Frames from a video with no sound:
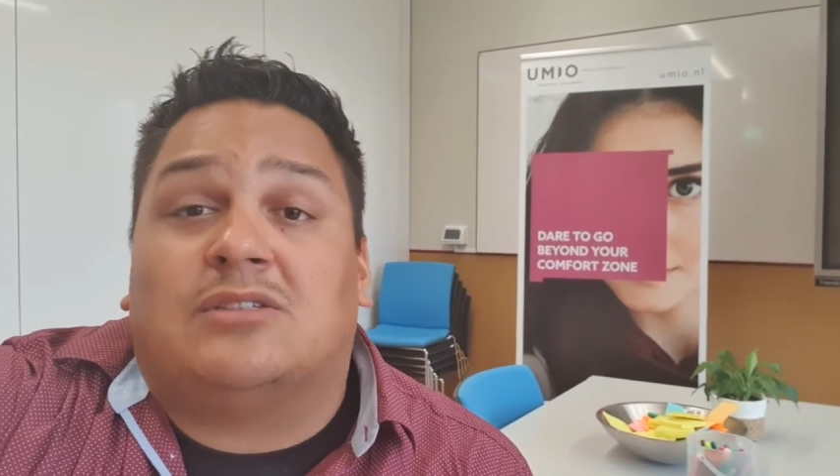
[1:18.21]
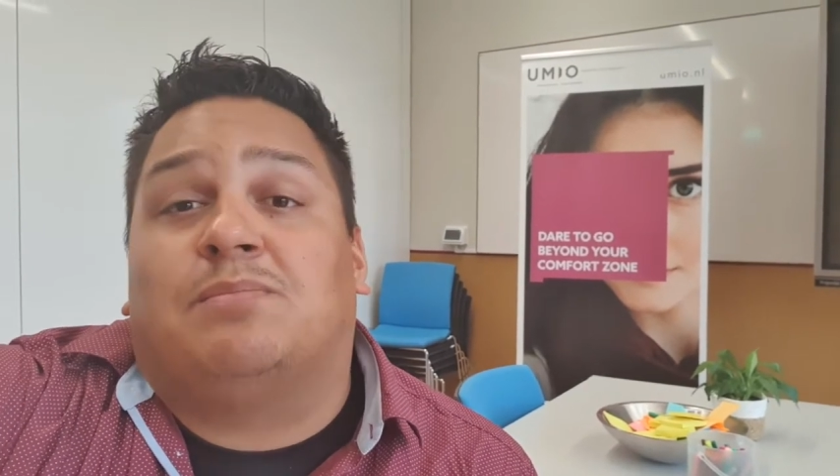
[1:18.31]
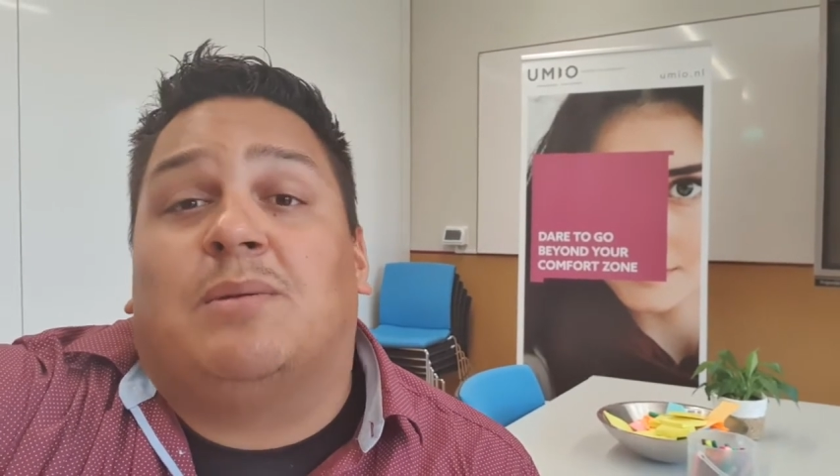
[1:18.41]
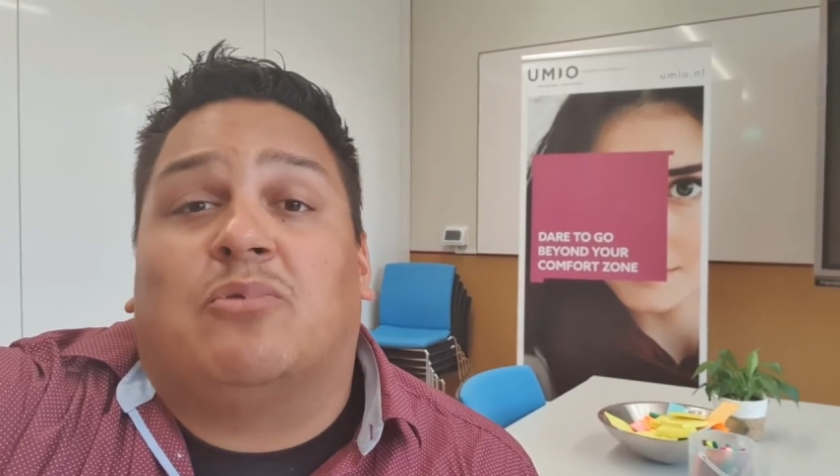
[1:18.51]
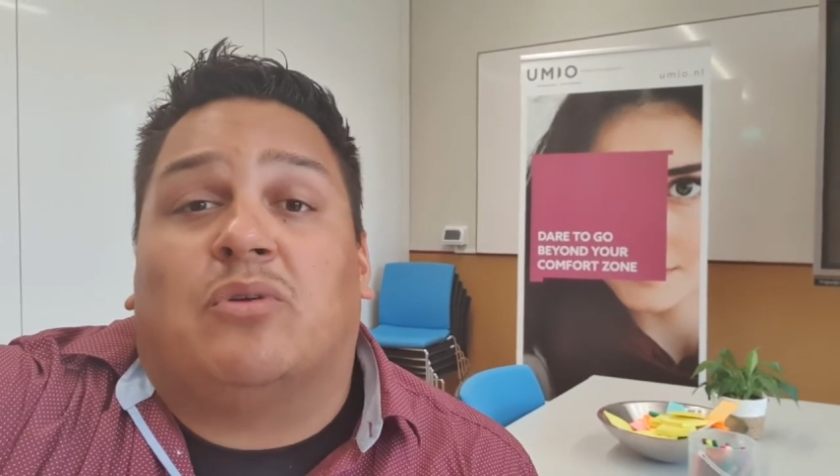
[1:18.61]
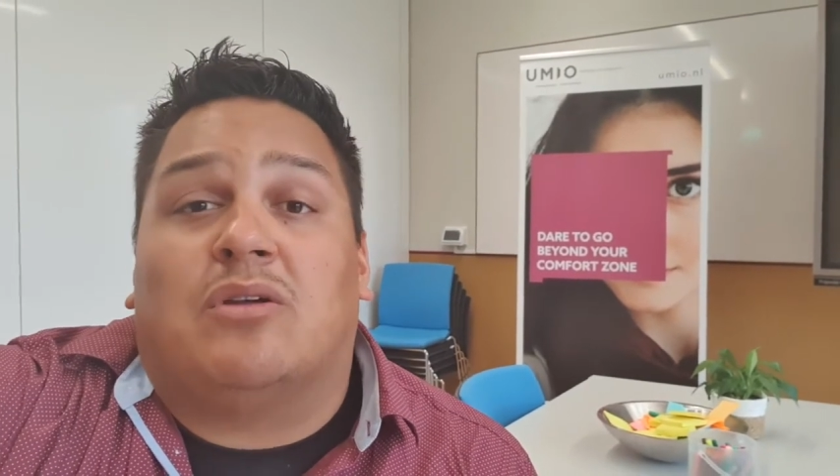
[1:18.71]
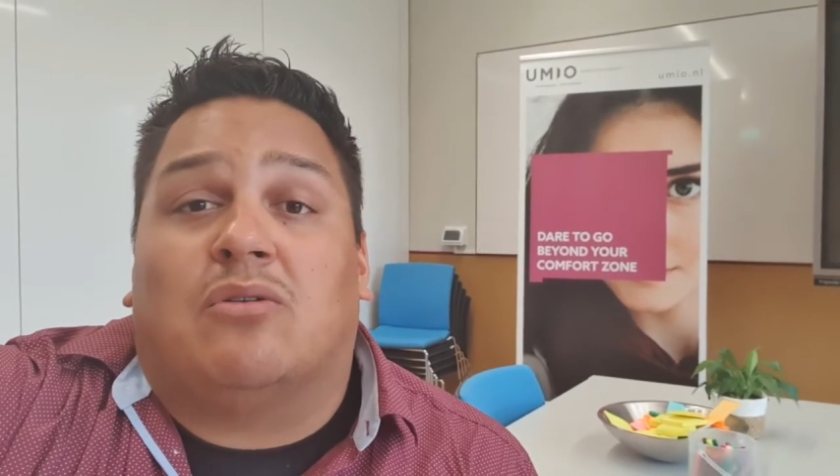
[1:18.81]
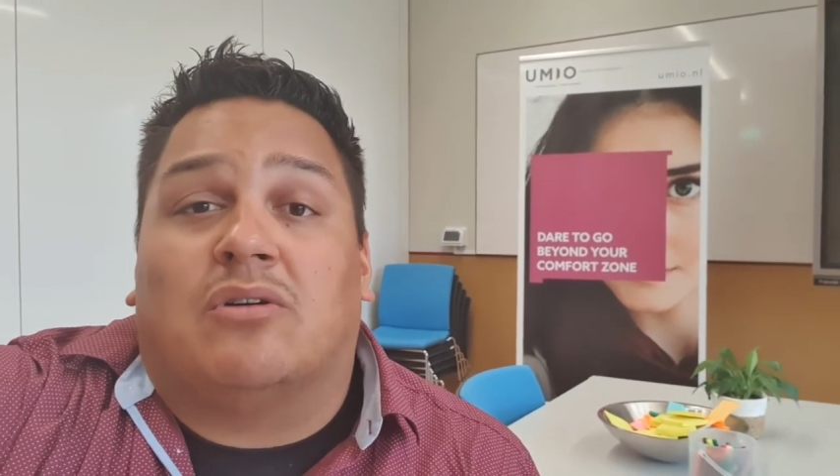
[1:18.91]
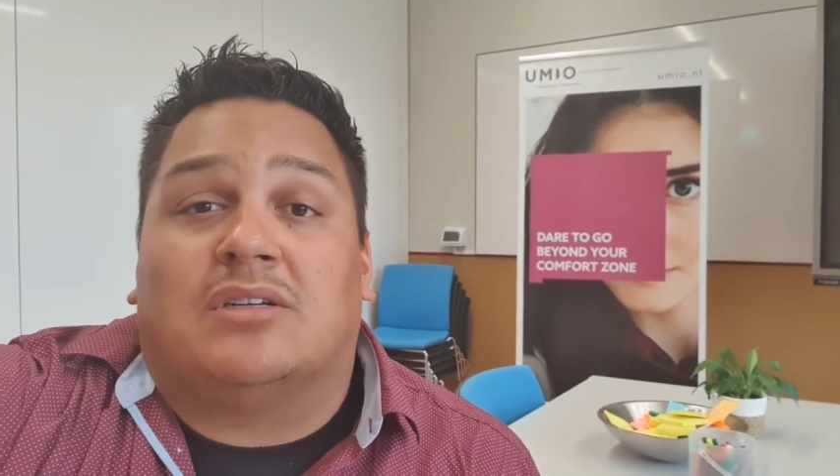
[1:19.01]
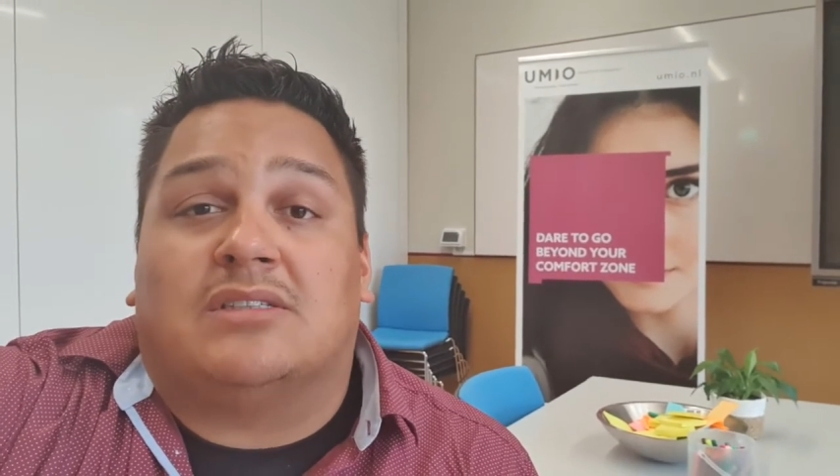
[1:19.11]
people in your
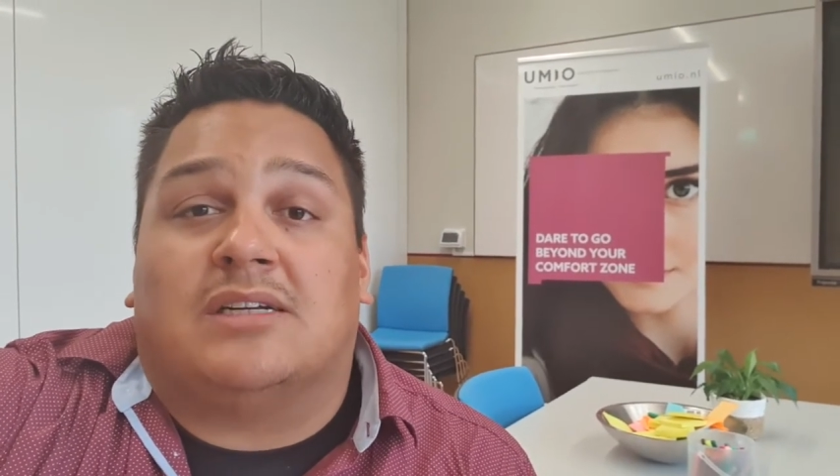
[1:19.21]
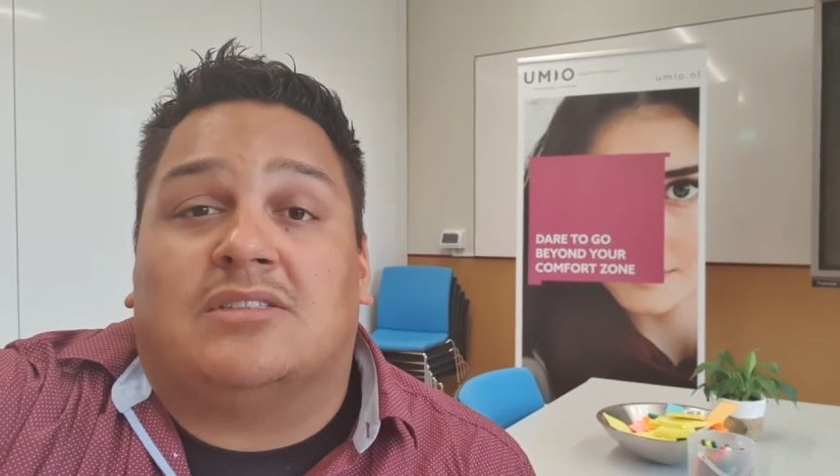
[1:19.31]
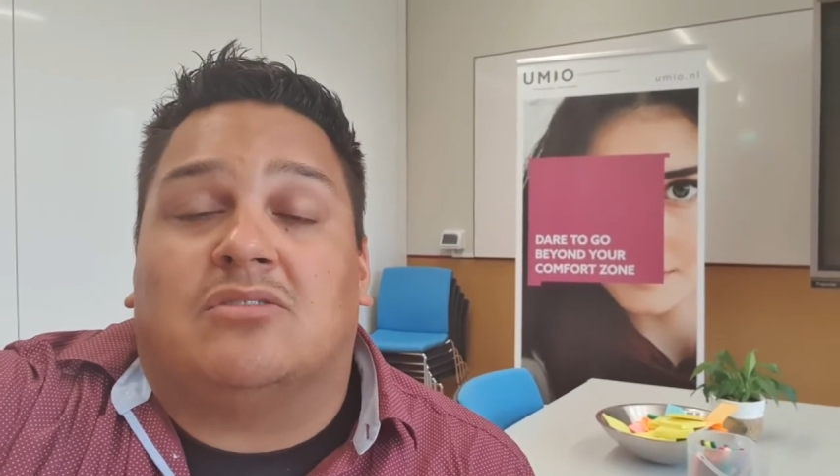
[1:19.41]
organization